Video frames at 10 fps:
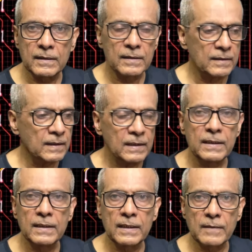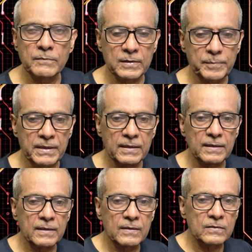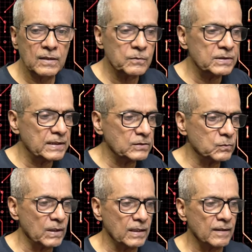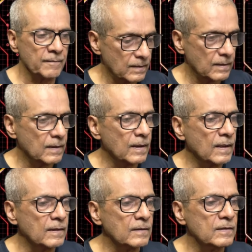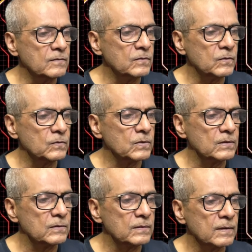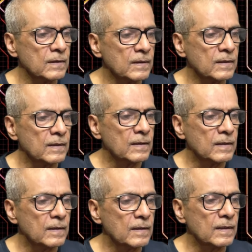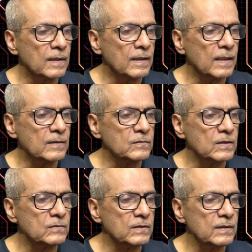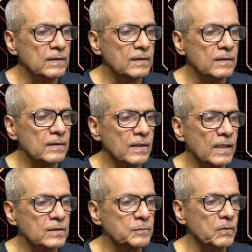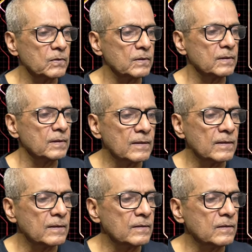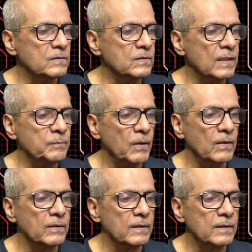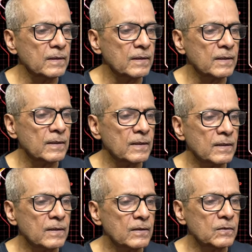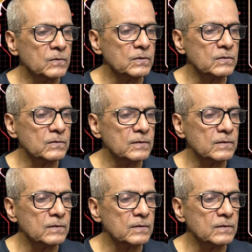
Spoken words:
earlier MCP servers as well. And this uses SSE transport. This endpoint uses